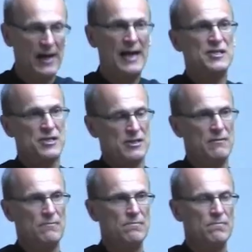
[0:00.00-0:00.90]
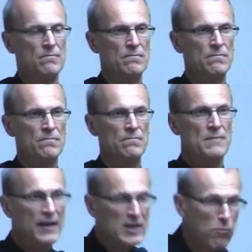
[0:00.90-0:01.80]
lesson.
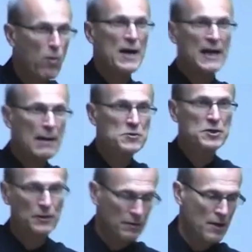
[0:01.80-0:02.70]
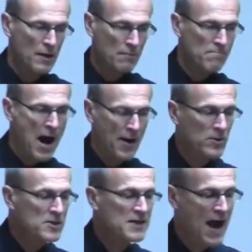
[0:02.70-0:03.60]
now let's bring it up to
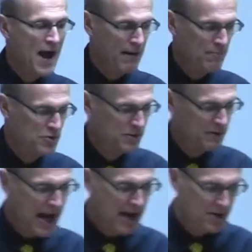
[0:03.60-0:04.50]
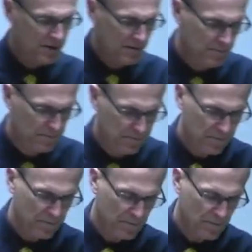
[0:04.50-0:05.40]
modern times, Daniel.
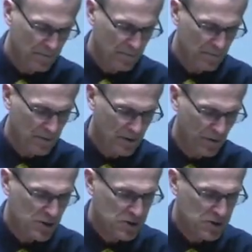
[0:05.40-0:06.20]
Verse